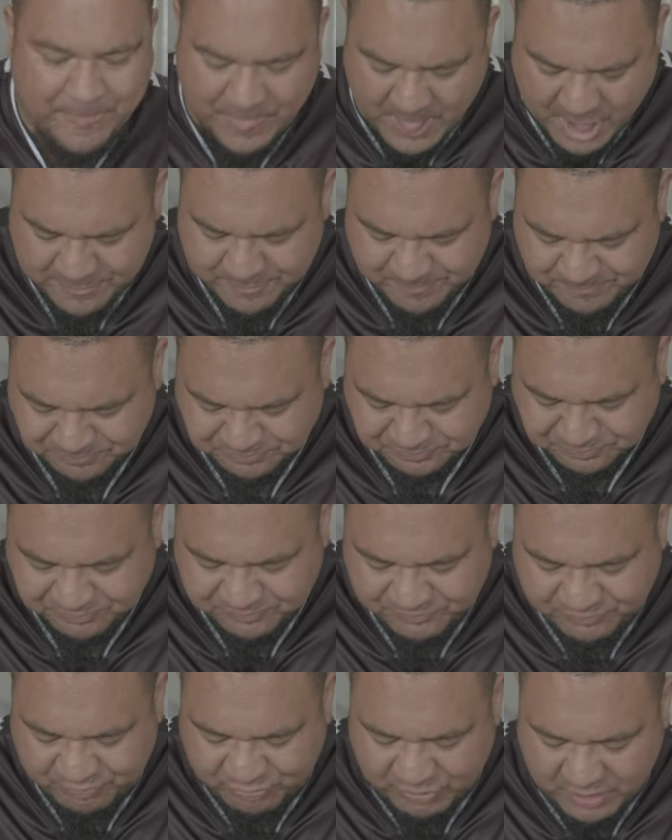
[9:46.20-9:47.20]
The
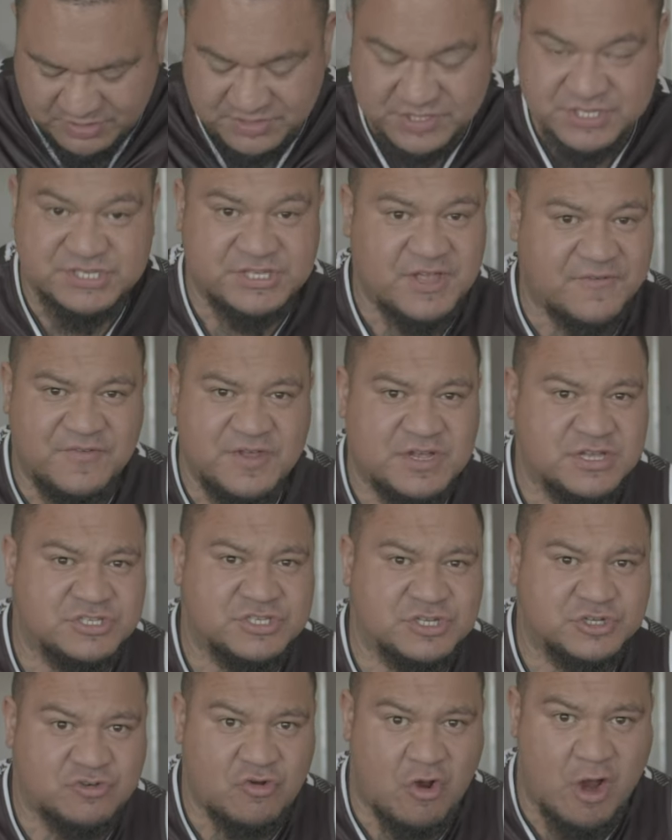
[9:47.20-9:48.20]
stuffing
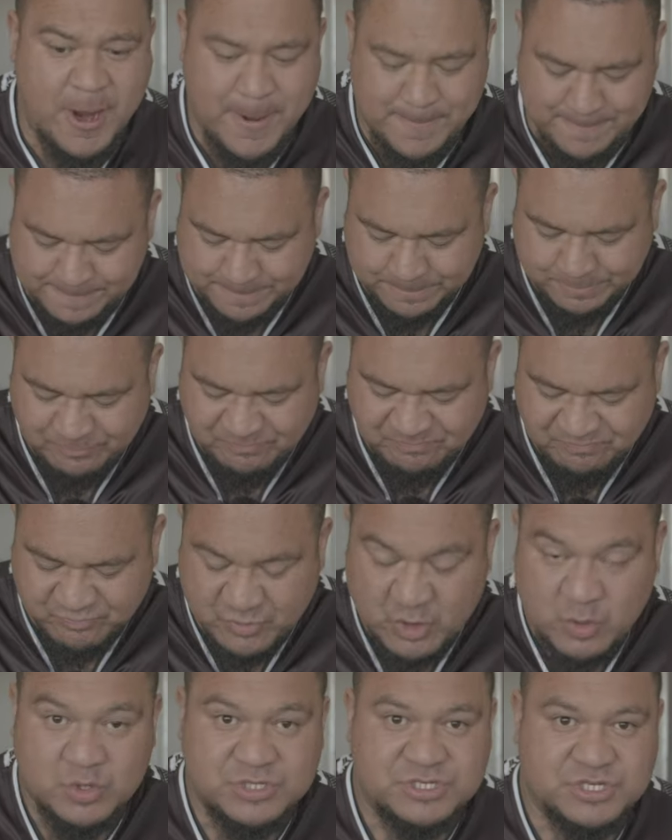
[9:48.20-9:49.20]
isn't dry,
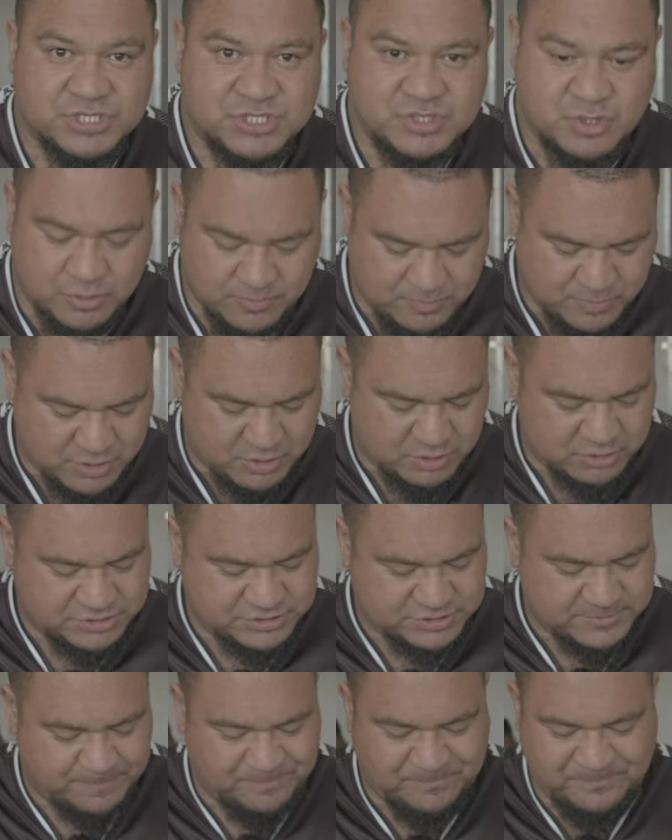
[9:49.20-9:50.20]
which is good
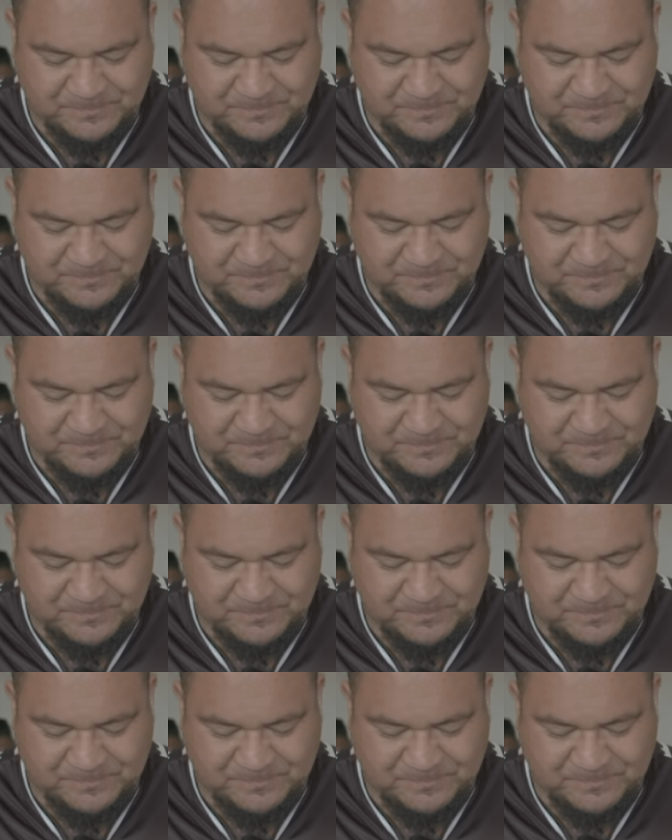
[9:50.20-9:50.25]
because